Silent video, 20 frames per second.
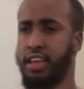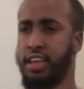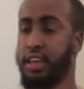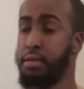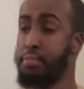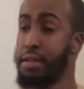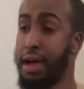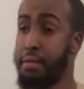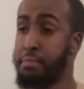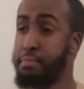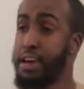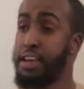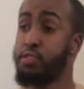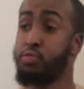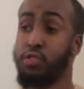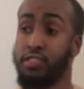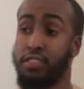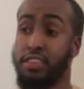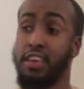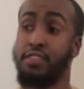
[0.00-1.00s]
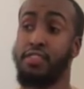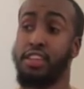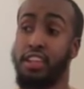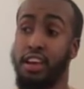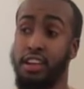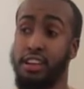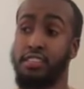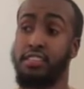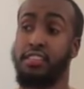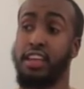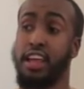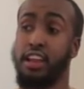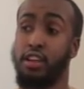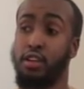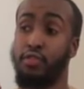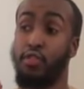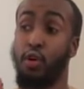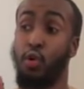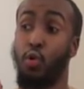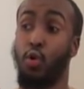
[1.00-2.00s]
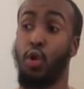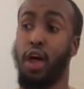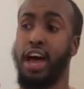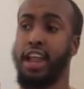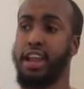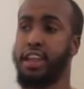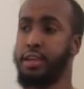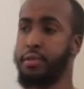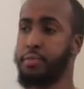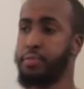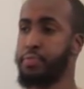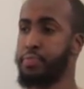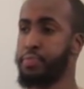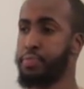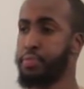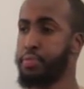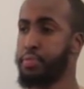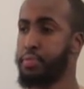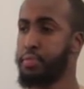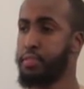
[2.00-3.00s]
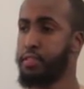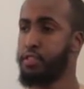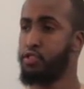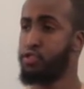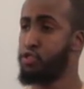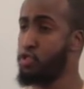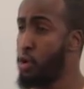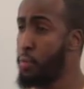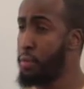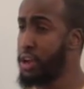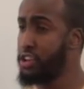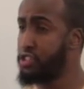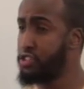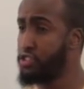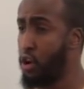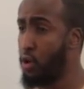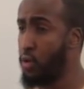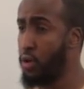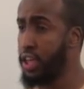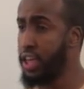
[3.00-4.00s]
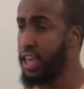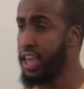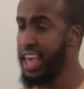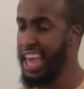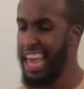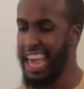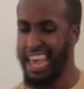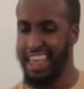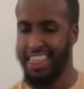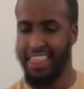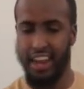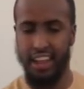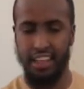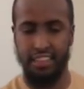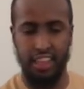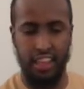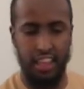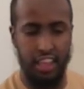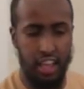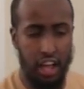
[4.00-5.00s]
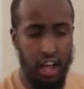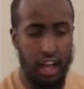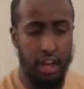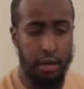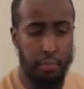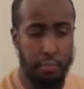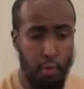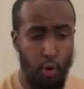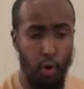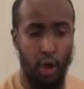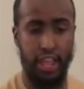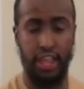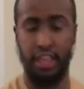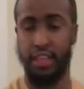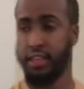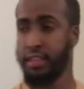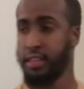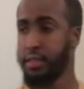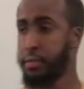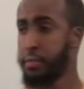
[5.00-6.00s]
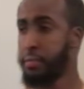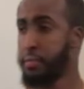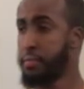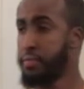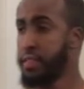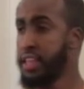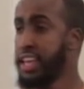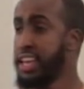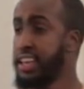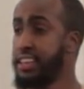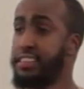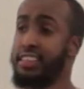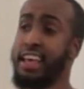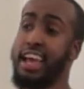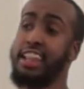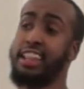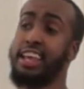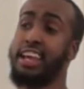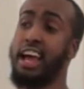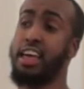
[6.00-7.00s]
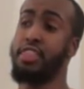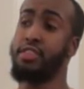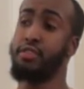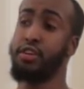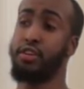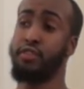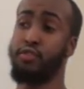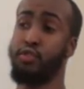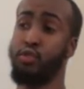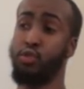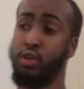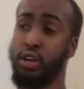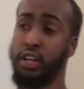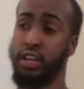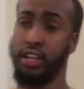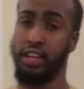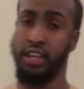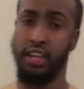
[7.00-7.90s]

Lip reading: And Ibn Abbas was given the understanding of the Quran. So much so, that as a young boy, he sat in the gathering of who?